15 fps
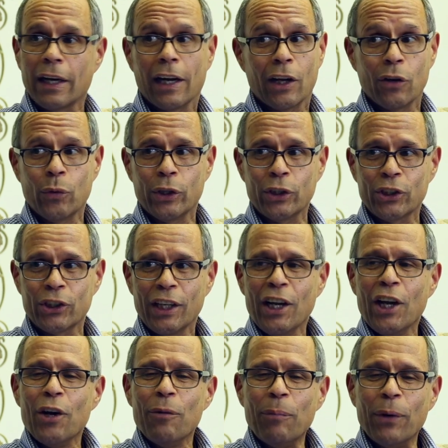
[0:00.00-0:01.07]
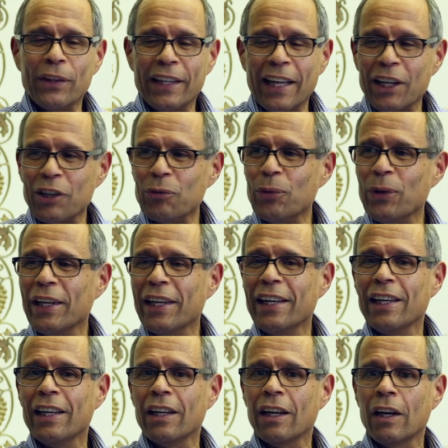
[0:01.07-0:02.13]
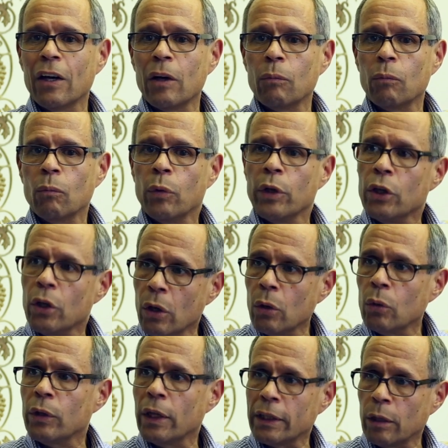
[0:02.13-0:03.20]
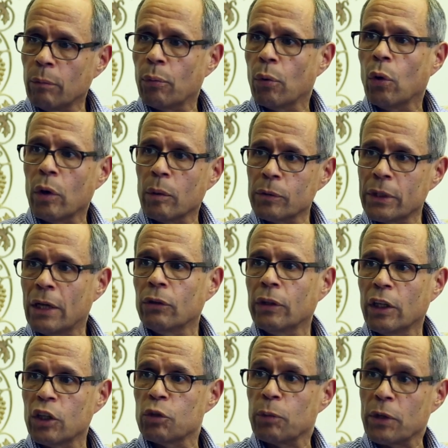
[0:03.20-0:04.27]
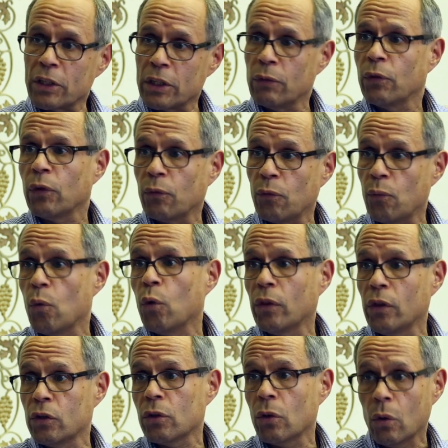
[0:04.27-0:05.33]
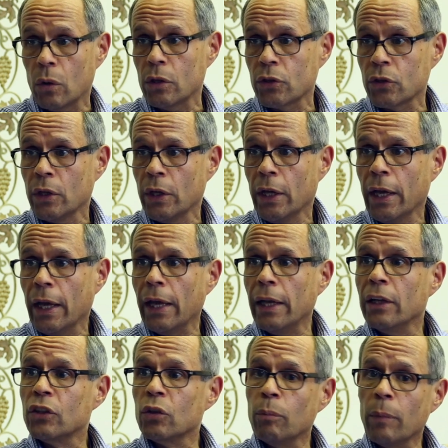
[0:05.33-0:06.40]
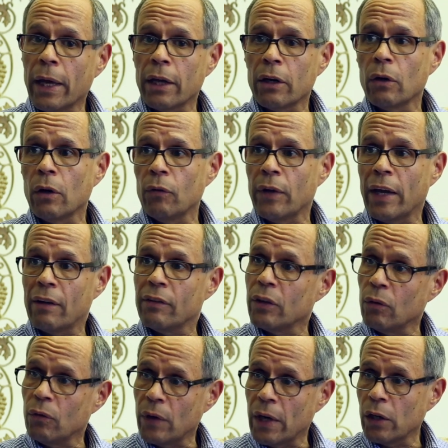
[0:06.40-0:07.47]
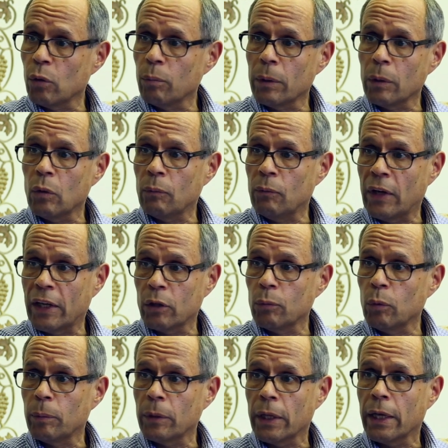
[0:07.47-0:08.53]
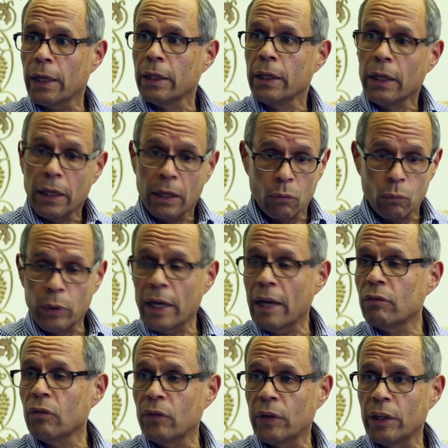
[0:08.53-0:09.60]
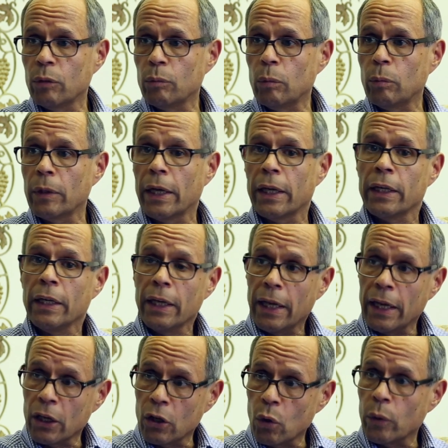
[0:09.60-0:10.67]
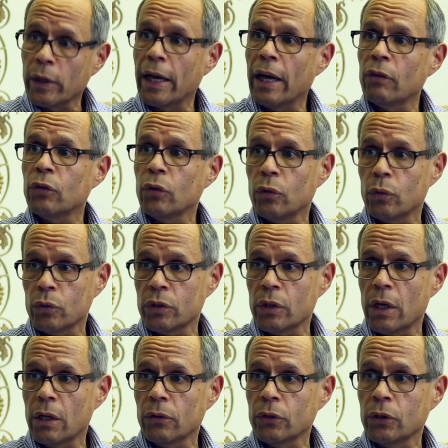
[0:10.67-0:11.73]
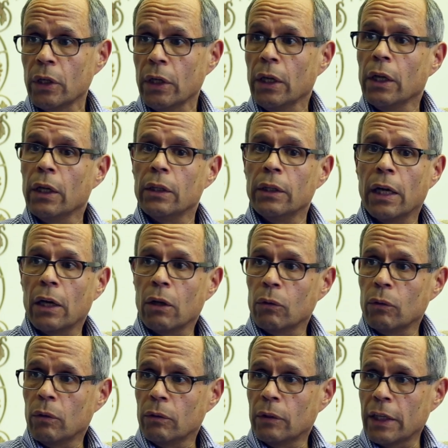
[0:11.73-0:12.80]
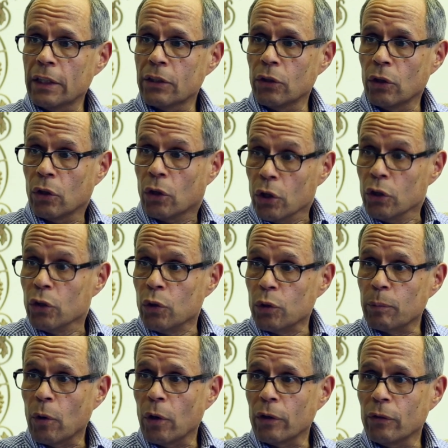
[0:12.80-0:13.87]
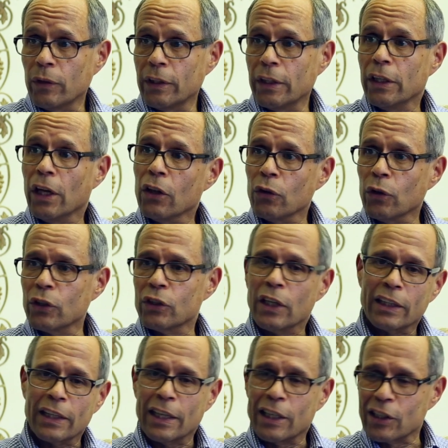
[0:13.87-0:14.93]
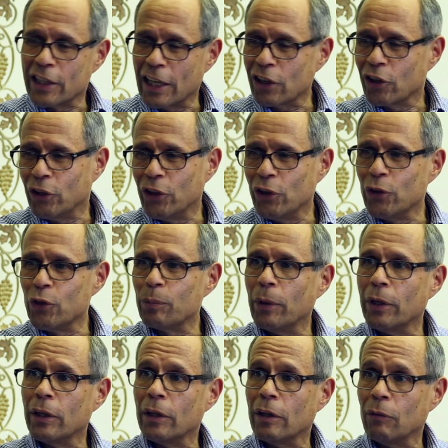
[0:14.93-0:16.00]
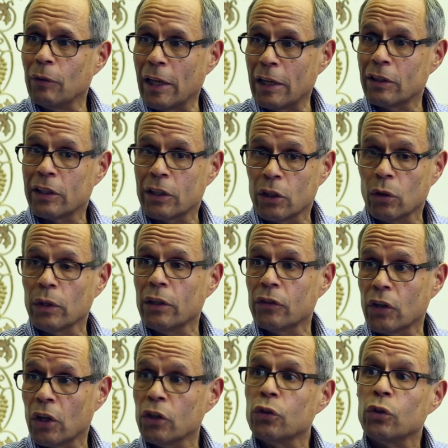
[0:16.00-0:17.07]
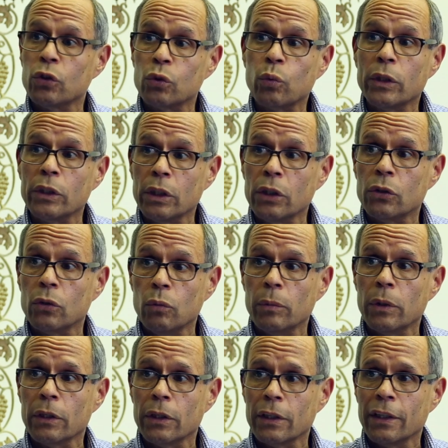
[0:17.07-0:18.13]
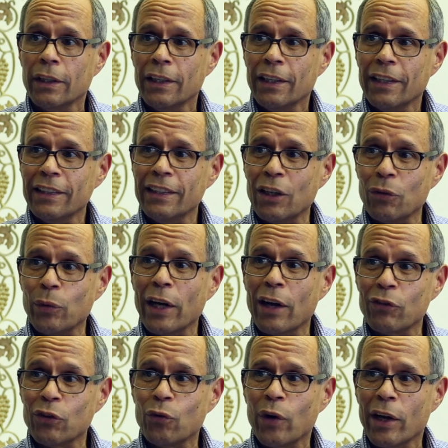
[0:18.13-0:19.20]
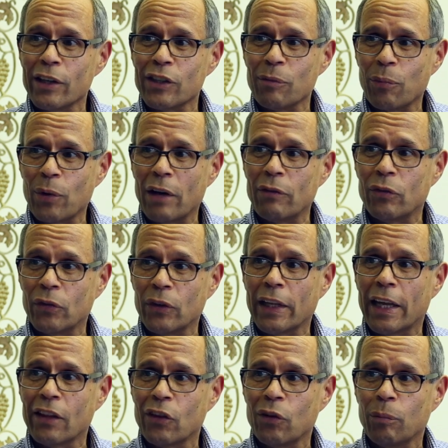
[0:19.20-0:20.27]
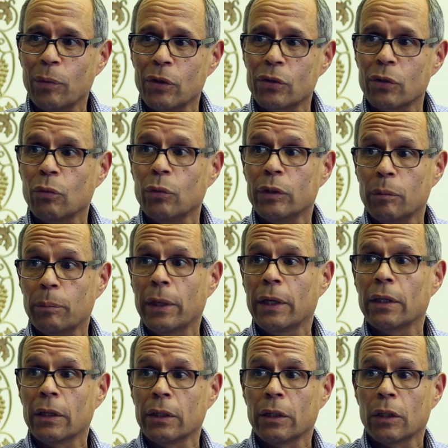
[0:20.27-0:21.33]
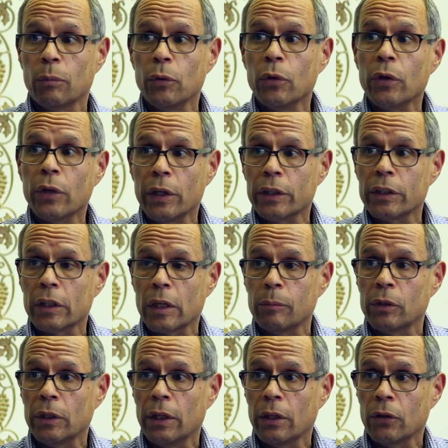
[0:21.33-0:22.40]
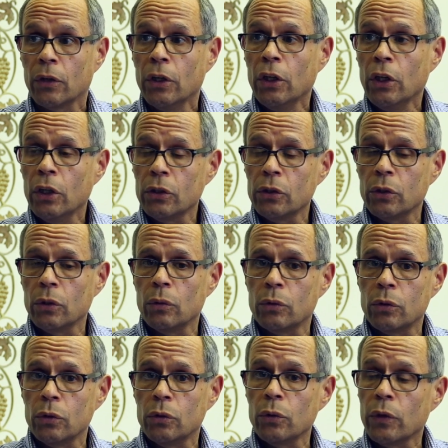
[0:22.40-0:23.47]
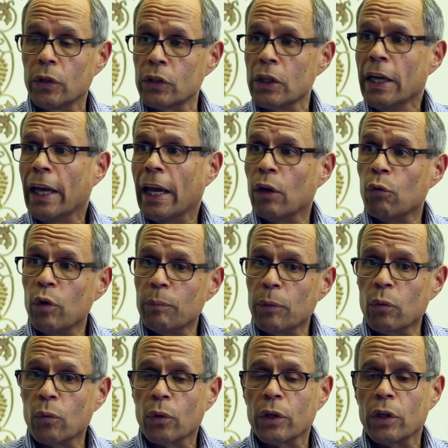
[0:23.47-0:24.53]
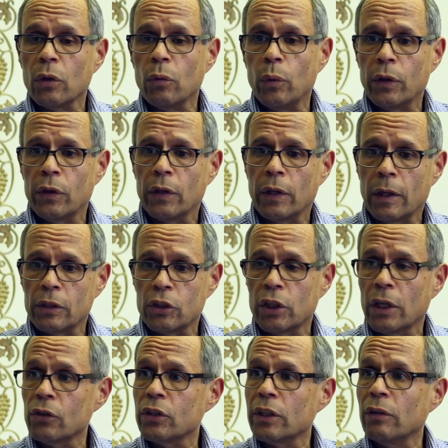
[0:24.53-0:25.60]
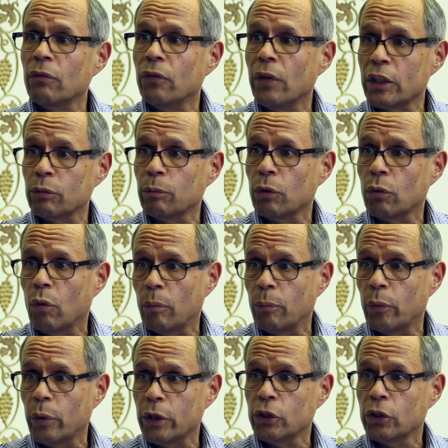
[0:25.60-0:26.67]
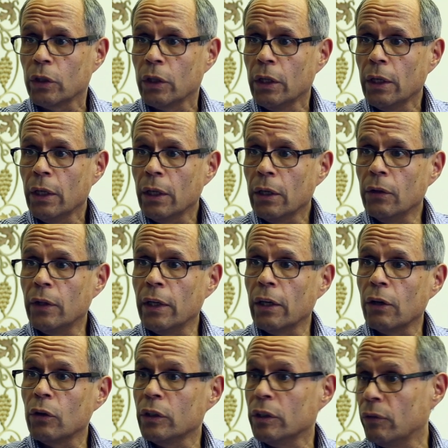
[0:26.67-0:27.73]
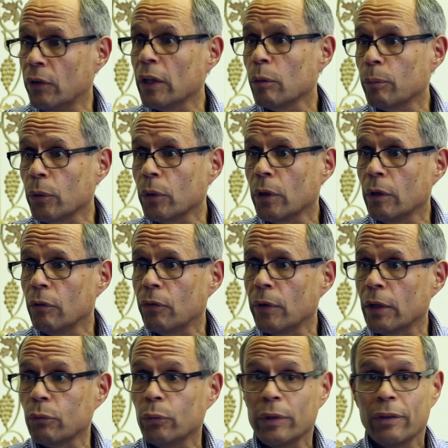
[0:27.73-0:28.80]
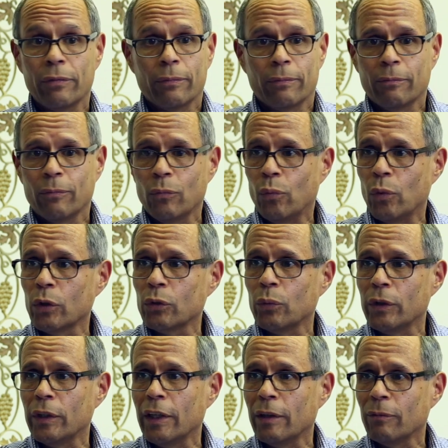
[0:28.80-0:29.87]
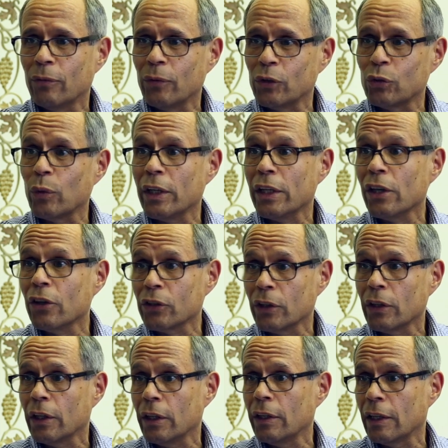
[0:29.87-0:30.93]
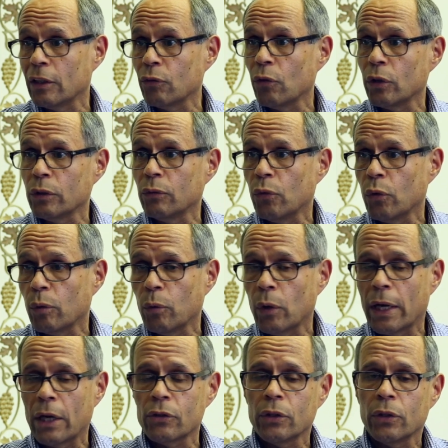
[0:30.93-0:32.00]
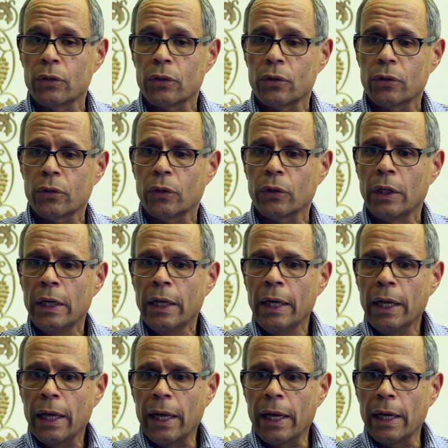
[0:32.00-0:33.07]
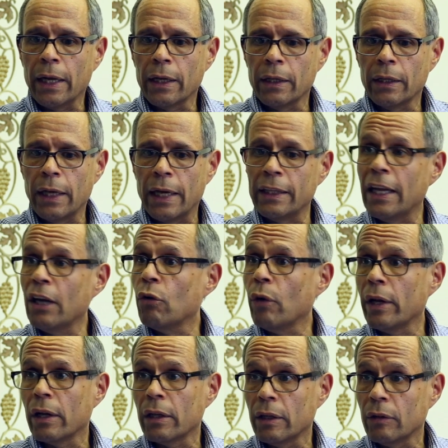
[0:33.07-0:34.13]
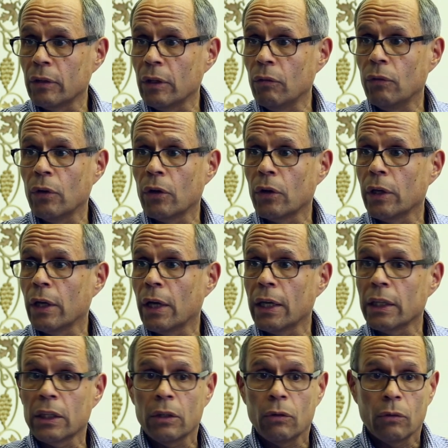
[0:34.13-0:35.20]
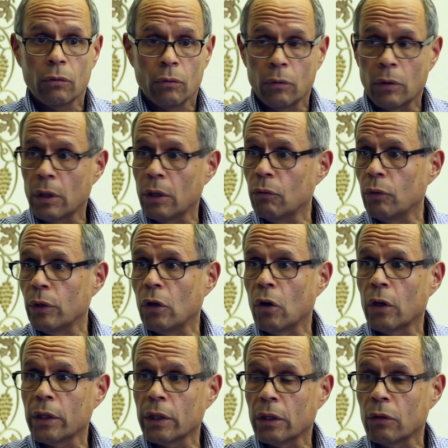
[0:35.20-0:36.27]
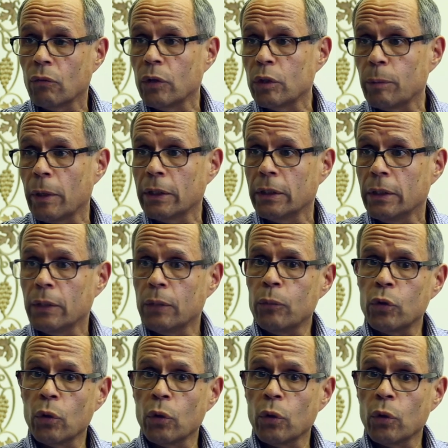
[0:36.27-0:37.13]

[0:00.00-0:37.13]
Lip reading: I wish, but that we know that there are programs out there specific for this cause, and it's a matter of having a viable plan, and we have a viable plan, and going after those dollars. Now, that's the good news part of it. The other is not that it's not good news, but that still leaves 122 million that we have to raise in private philanthropy. So we depend on the community to come together to do this. And we've been working with Chelsea Investment Corporation, and they're a developer. In fact, we've worked with them for 20 years as far as affordable housing is concerned. And they're great at it. They're very highly regarded and respected.